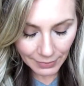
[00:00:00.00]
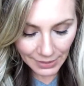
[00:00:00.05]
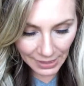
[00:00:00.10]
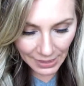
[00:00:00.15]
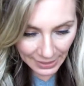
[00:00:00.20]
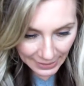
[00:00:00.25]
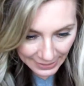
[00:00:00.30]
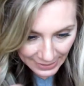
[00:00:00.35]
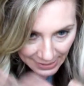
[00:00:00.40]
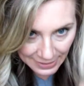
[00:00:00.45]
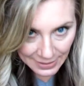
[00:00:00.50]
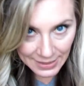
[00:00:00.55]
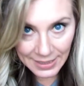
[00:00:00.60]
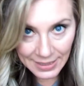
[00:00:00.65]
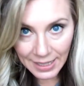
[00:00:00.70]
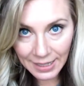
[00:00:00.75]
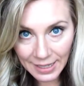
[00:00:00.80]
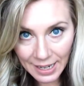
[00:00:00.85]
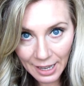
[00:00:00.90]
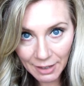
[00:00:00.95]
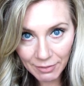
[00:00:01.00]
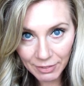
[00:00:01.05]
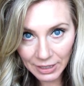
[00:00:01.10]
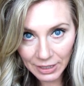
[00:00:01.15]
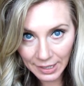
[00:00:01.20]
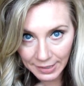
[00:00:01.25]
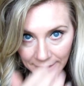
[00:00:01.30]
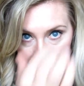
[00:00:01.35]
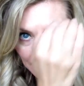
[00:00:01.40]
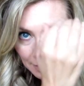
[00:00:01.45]
and I can't stand having
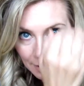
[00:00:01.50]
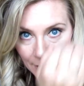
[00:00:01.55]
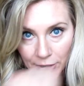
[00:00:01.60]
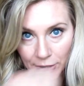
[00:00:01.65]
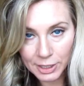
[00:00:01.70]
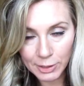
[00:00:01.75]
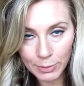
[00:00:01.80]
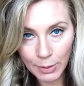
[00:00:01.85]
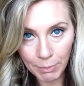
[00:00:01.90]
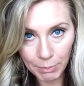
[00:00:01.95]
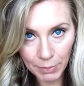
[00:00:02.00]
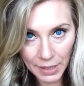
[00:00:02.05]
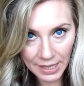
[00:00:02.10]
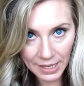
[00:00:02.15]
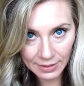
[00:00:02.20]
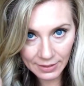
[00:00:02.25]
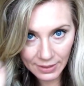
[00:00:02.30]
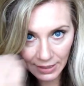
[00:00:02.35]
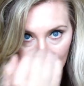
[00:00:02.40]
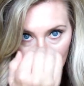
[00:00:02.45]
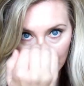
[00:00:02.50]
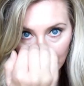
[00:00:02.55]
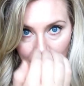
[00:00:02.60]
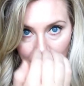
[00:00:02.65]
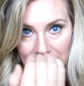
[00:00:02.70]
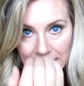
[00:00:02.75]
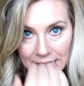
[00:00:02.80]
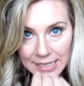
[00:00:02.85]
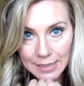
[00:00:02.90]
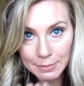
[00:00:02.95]
like the long swept bangs like
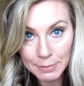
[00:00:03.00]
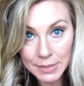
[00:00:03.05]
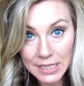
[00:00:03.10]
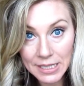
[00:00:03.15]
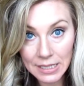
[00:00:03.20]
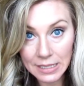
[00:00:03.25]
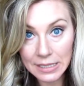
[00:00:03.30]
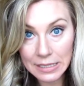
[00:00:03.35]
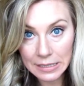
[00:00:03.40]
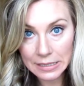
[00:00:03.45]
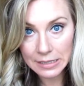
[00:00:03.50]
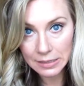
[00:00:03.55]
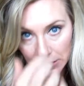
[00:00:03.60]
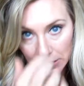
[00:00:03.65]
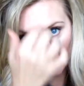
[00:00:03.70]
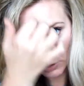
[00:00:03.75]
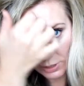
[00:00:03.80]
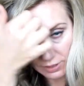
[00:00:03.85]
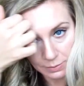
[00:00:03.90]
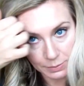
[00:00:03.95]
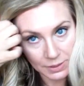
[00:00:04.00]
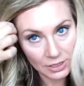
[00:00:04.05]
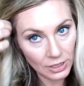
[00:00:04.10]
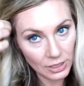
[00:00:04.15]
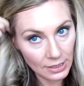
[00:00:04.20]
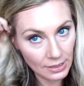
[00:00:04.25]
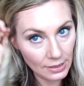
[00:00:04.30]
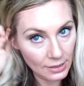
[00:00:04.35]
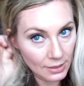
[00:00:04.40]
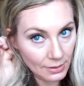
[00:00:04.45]
right in my eyes. It drives me
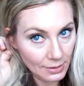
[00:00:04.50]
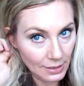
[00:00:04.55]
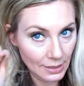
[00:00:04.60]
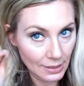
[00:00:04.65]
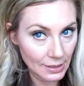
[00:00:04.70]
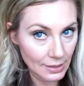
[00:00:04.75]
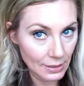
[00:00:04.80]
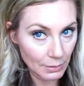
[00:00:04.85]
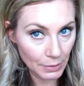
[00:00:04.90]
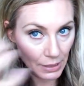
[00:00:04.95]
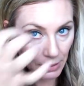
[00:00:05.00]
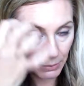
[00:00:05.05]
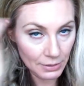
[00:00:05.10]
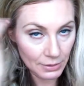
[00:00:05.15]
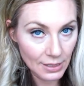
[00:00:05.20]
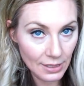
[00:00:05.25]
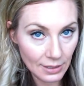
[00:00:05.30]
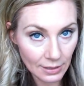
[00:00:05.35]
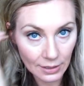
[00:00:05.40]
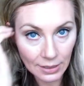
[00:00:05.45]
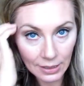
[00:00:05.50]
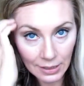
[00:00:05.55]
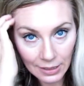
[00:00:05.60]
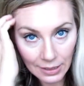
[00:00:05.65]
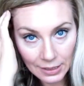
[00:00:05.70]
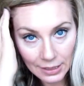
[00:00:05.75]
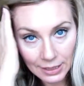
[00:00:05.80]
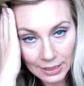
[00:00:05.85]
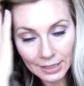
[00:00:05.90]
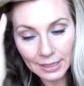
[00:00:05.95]
crazy. So I like to be able to
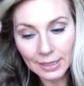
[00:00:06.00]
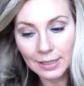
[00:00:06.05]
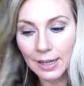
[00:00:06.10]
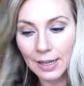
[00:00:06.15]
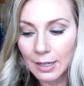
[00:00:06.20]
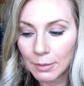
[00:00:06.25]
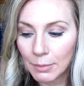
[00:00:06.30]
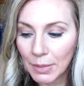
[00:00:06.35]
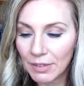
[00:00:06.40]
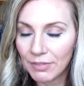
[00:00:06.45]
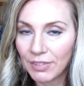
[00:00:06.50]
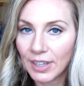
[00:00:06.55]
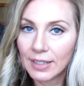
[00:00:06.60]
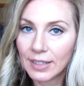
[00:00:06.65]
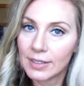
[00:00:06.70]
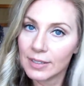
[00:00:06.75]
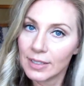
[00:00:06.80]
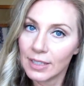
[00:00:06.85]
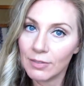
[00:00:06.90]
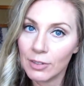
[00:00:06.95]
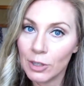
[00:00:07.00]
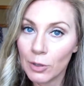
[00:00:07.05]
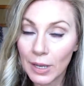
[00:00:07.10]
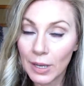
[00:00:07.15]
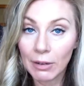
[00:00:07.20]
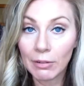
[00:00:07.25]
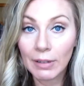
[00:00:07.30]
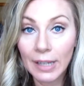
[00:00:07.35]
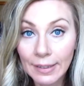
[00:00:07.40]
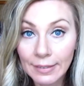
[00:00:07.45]
get it out of my face, even though I
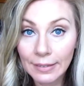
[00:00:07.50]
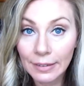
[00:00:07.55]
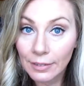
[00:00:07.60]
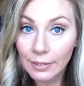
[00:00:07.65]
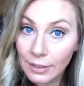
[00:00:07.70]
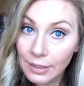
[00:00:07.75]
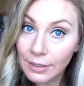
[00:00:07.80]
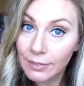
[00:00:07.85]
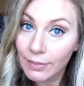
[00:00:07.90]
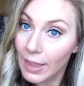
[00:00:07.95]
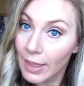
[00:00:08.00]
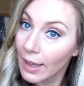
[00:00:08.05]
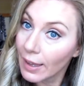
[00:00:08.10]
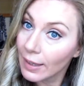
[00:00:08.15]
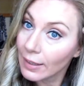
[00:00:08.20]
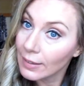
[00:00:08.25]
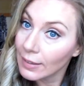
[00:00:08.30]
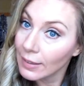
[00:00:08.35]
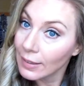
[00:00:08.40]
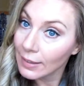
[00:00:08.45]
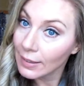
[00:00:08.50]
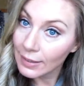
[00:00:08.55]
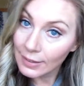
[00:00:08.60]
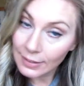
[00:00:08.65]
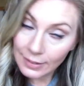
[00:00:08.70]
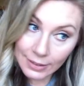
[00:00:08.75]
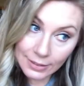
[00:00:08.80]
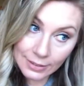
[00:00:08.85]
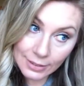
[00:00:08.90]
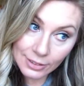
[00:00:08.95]
don't like the look of that.
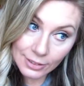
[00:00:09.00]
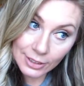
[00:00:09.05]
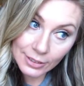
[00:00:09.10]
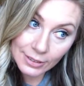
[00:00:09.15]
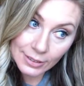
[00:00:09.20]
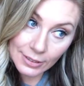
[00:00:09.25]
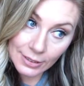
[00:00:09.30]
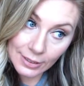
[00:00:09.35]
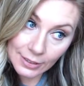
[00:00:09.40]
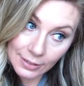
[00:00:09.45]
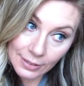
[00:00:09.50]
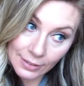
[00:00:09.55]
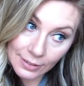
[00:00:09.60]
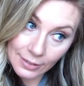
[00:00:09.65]
That's just